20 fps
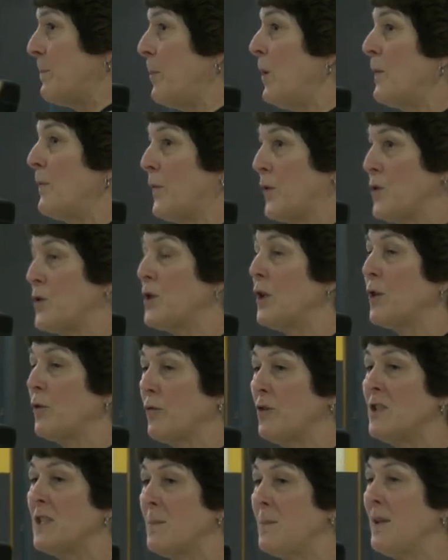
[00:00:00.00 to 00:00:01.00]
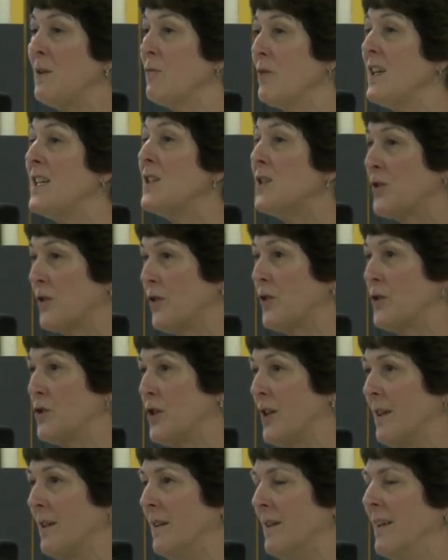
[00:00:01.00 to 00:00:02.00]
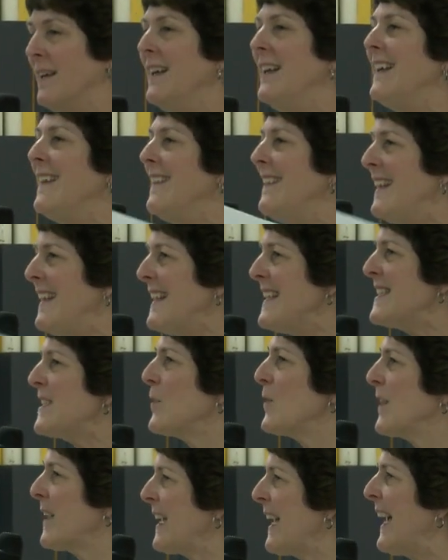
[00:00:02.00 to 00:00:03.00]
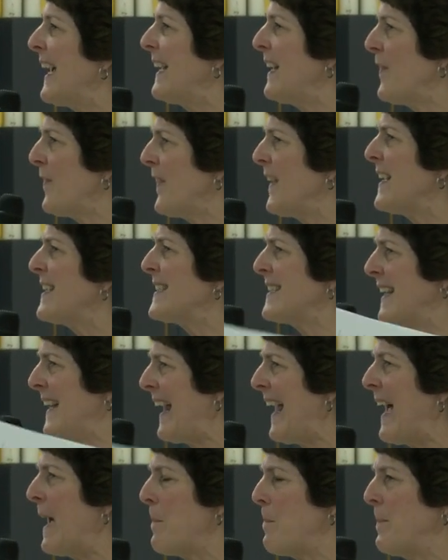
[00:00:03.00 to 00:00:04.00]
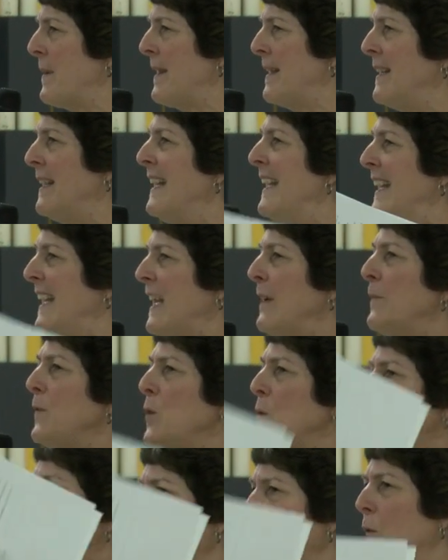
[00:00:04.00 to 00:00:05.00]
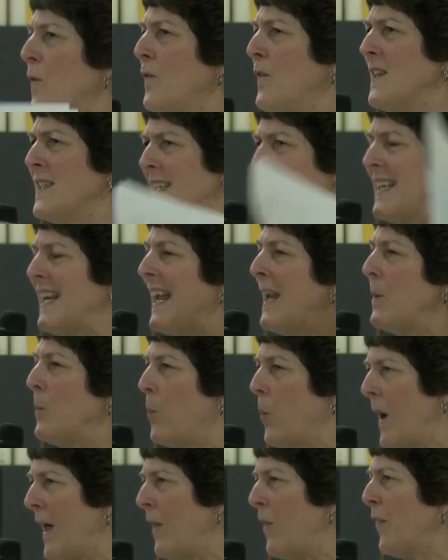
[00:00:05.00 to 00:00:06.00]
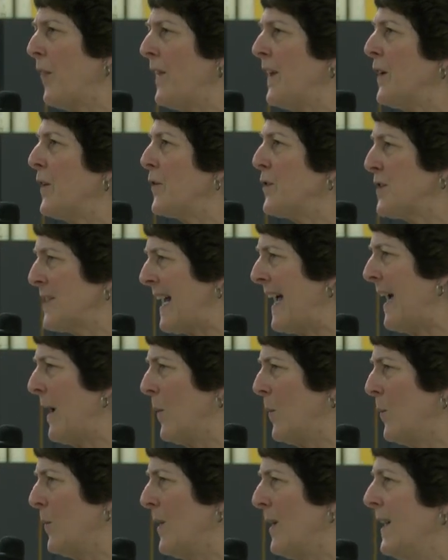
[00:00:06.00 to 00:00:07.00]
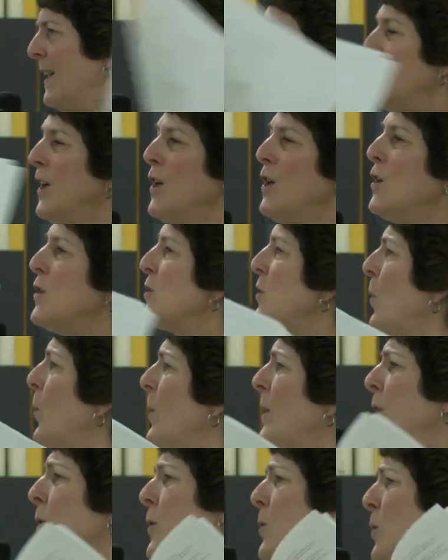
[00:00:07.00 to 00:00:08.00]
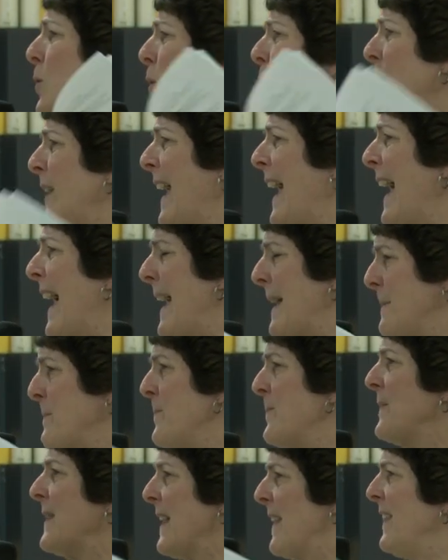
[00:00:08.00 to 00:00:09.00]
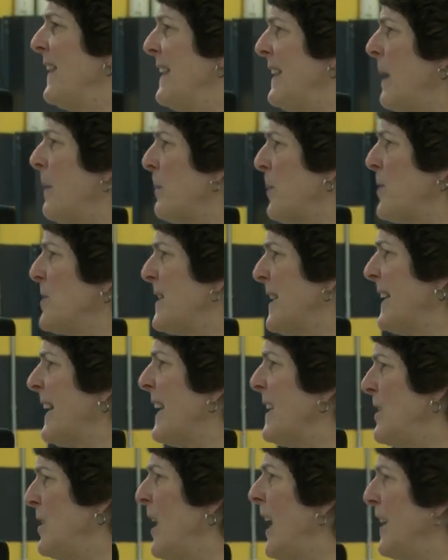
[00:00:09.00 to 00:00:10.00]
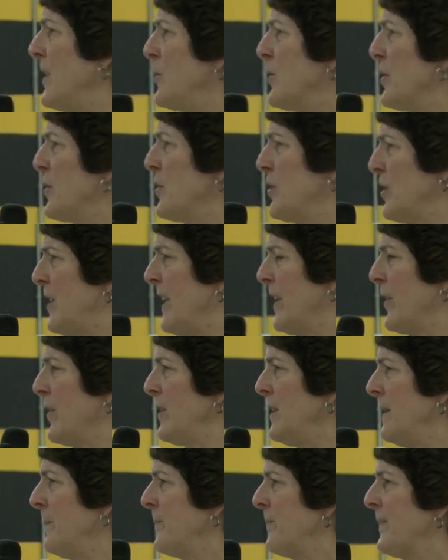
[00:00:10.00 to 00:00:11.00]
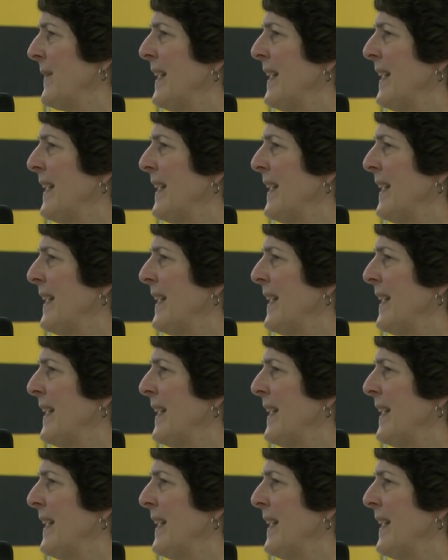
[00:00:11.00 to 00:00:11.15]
to put for children to be researching. These are the kind of things that happen if you go visit a wealthier town. So when you look at the numbers that I, I just shared,